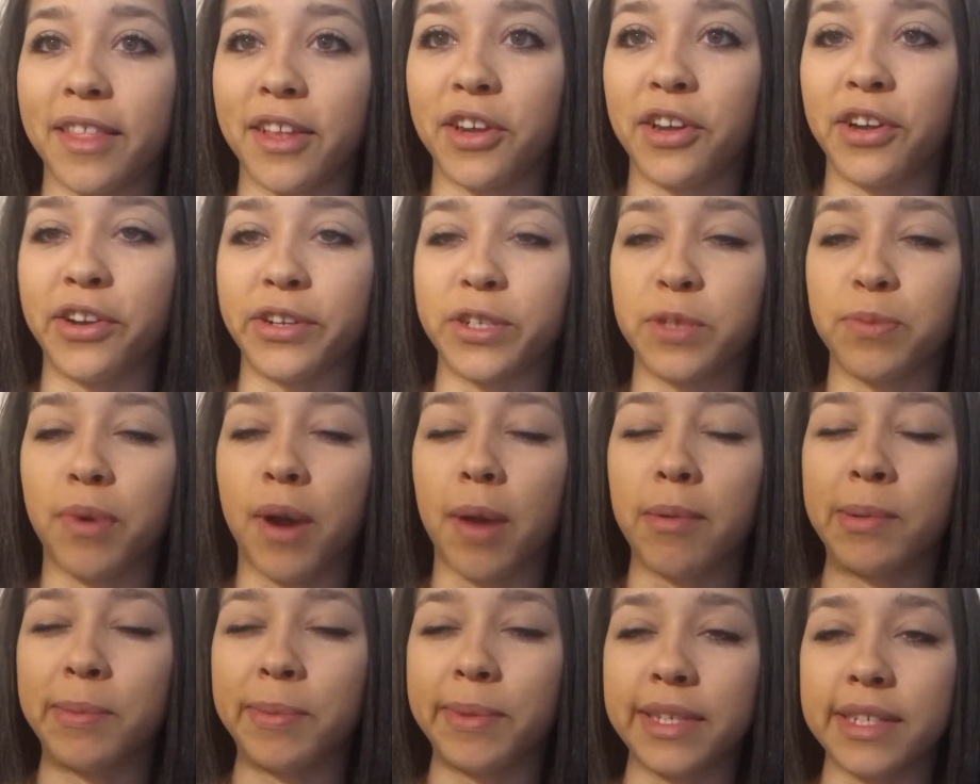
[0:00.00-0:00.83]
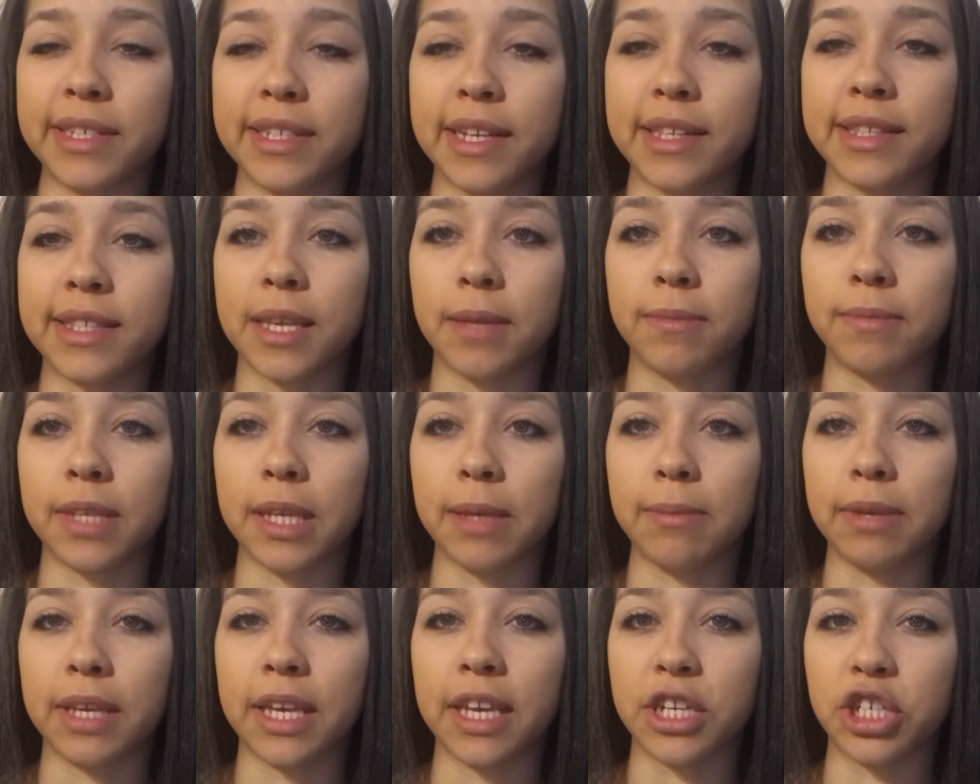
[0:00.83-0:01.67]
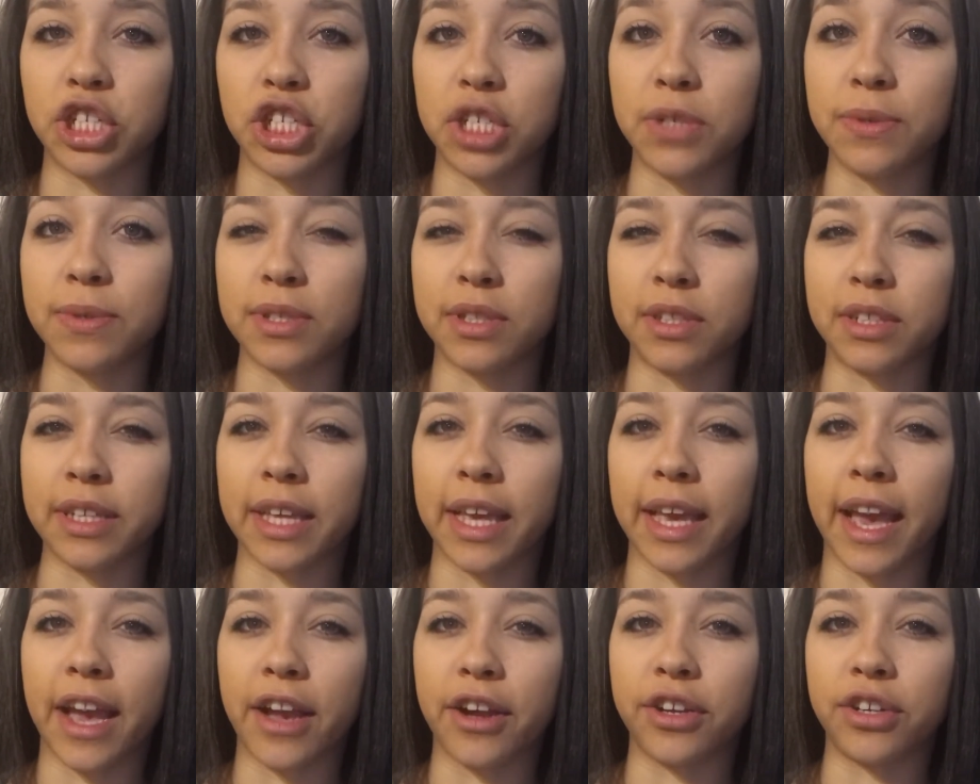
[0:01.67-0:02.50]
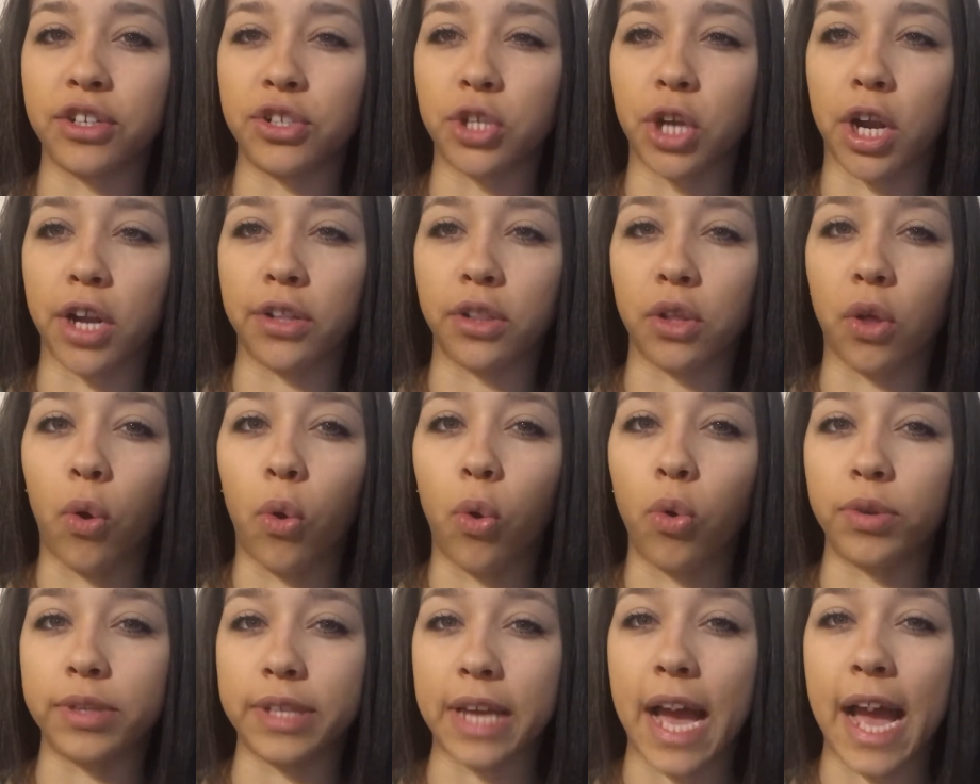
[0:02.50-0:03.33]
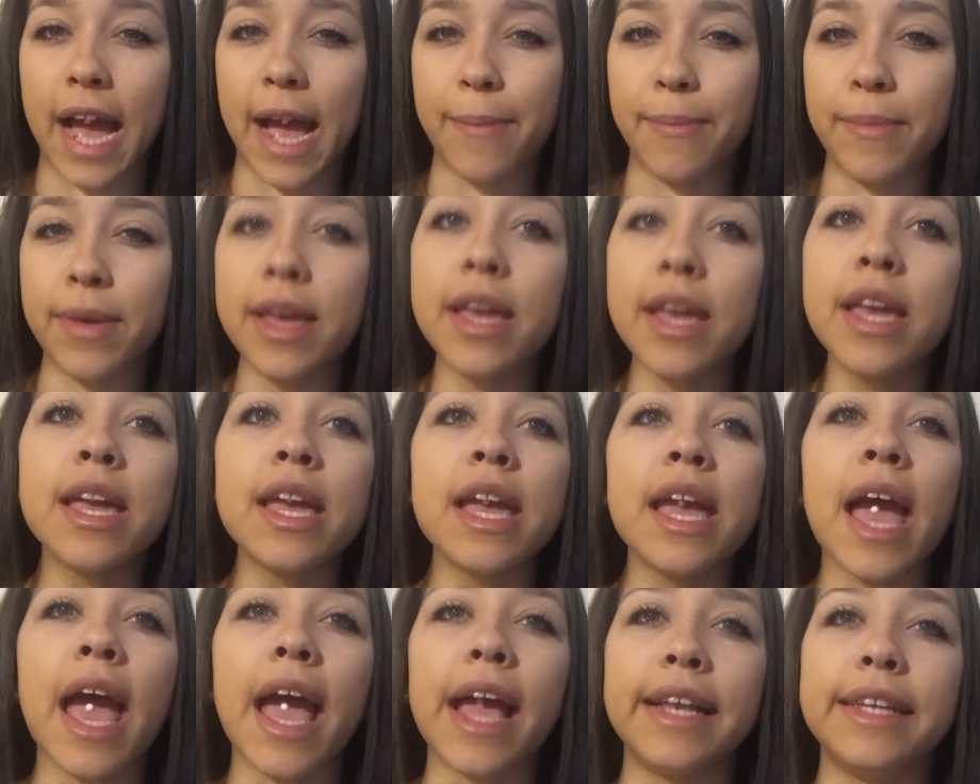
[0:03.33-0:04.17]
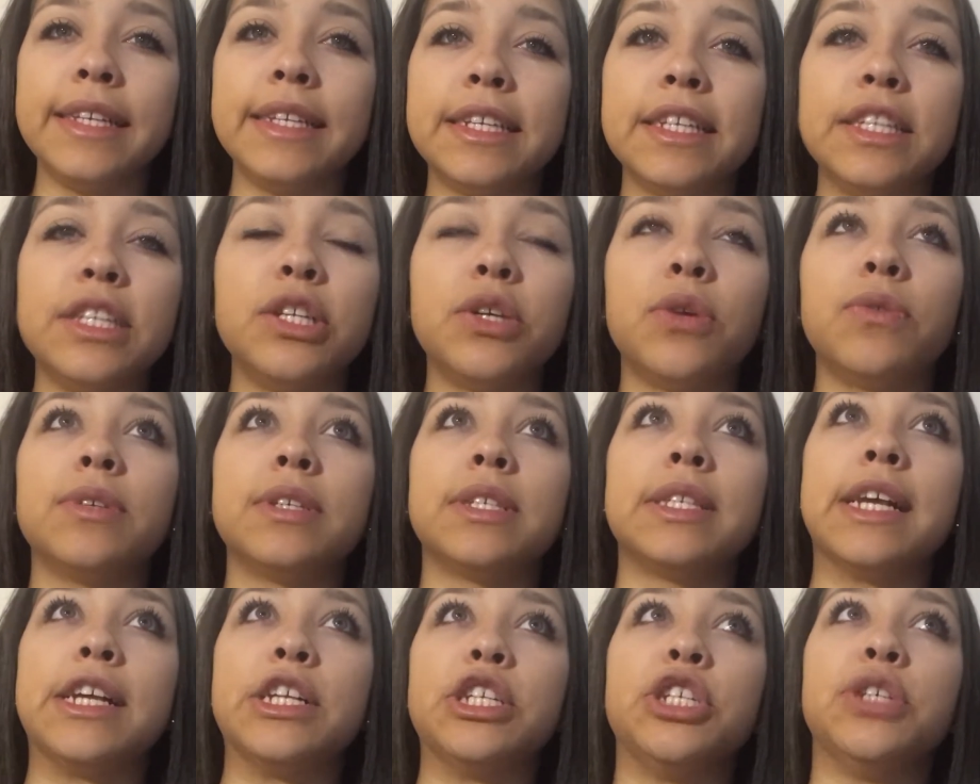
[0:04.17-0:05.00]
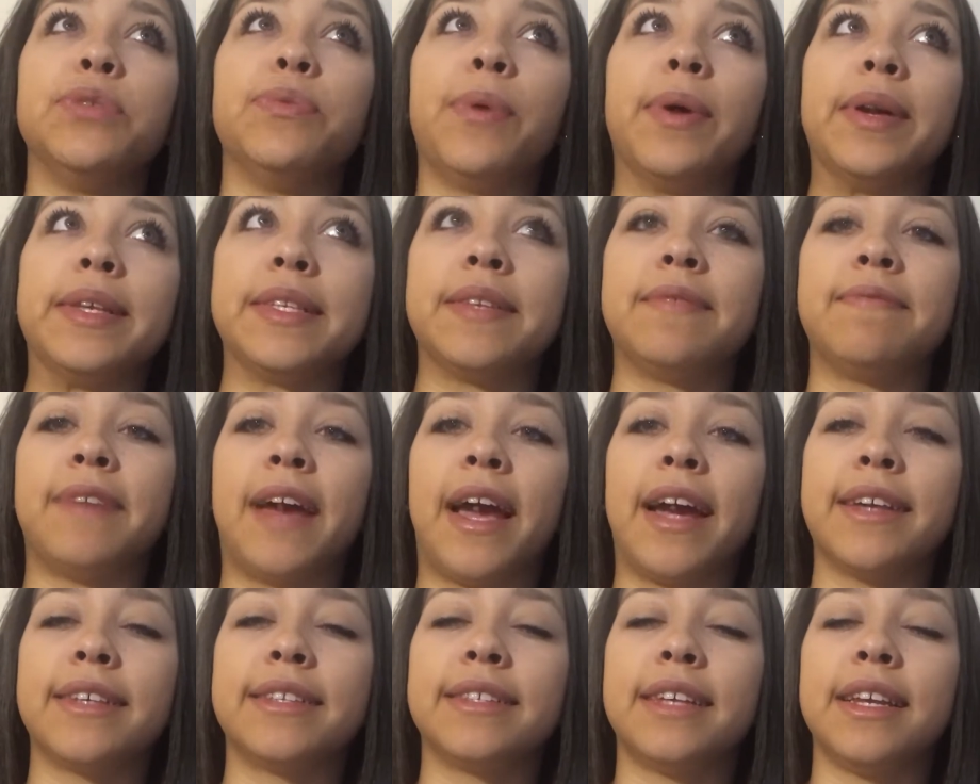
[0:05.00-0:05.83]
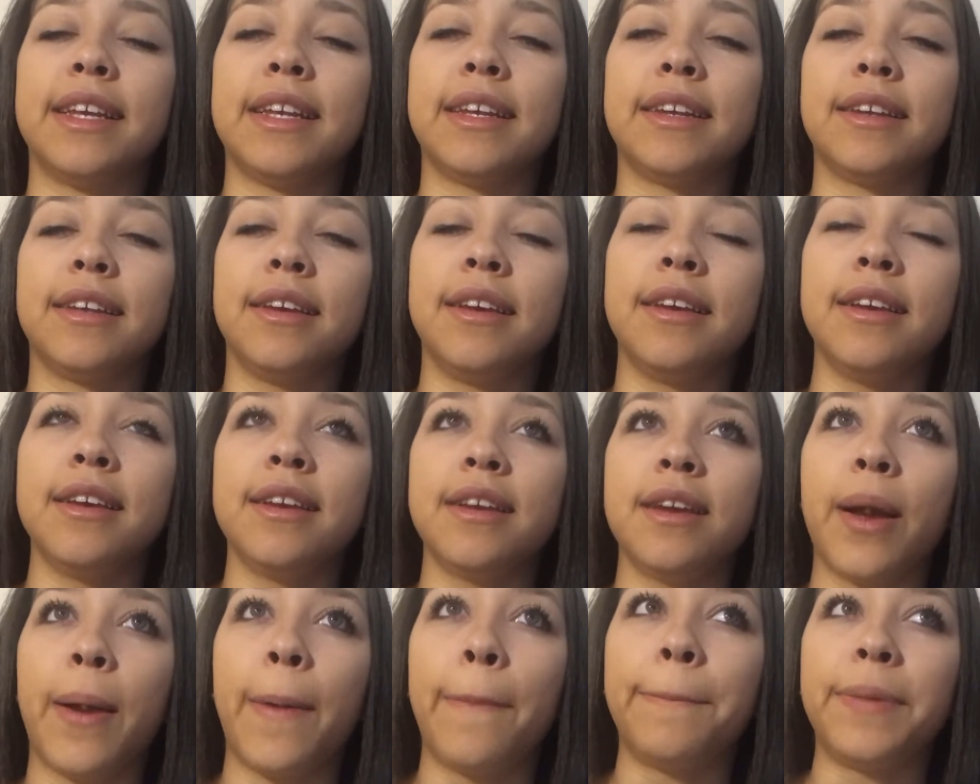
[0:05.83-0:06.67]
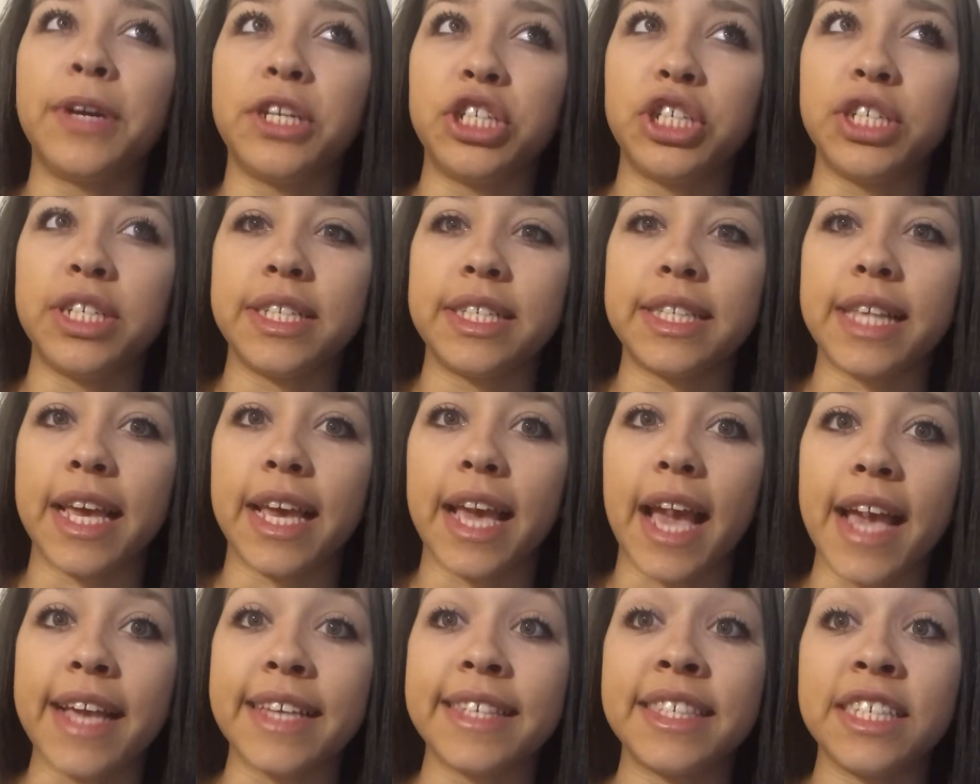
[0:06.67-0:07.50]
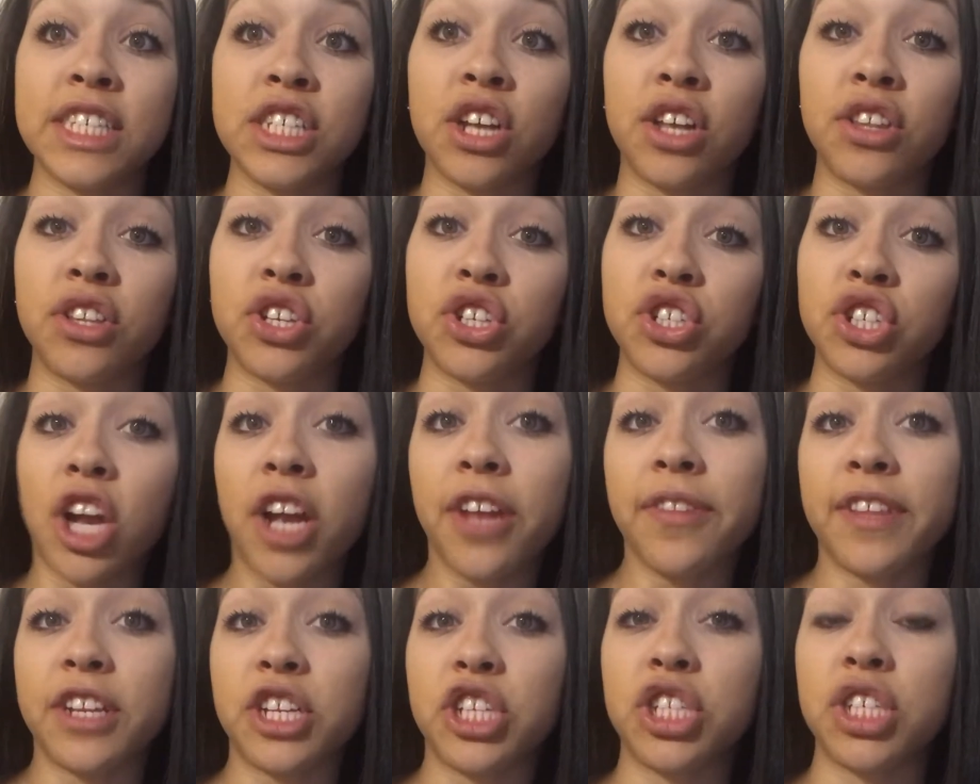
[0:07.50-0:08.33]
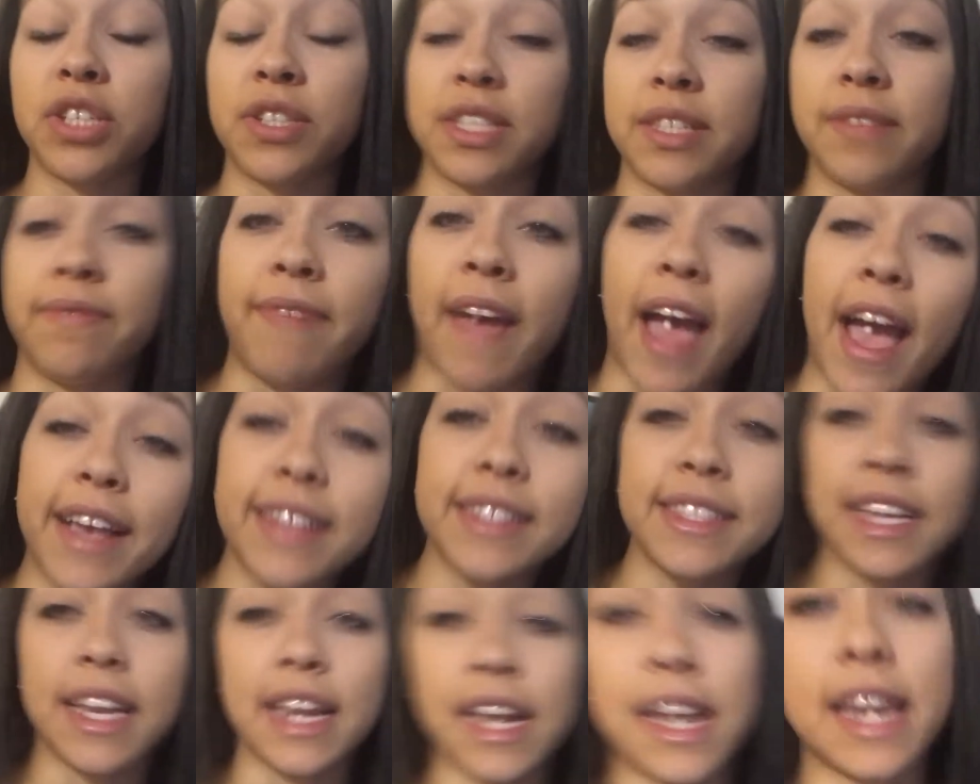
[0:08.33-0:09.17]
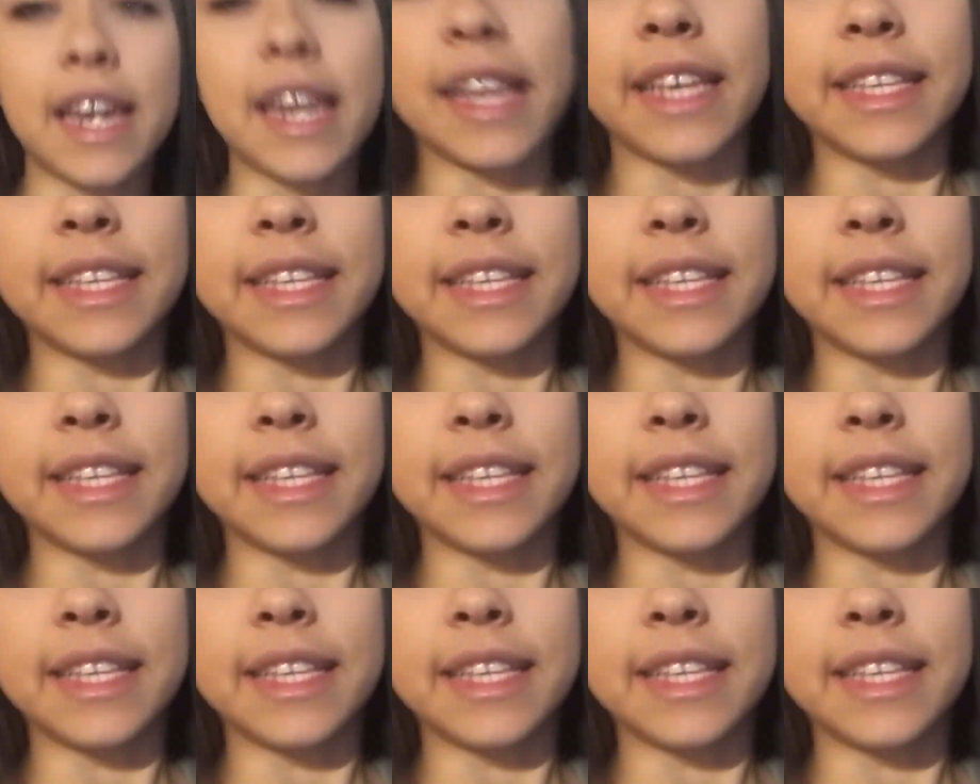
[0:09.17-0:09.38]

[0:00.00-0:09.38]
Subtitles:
the nurse probably said something, because she was looking at her chart the whole time and didn't notice that she wasn't vaccinated. But she's like, I seen on the chart that she isn't vaccinated.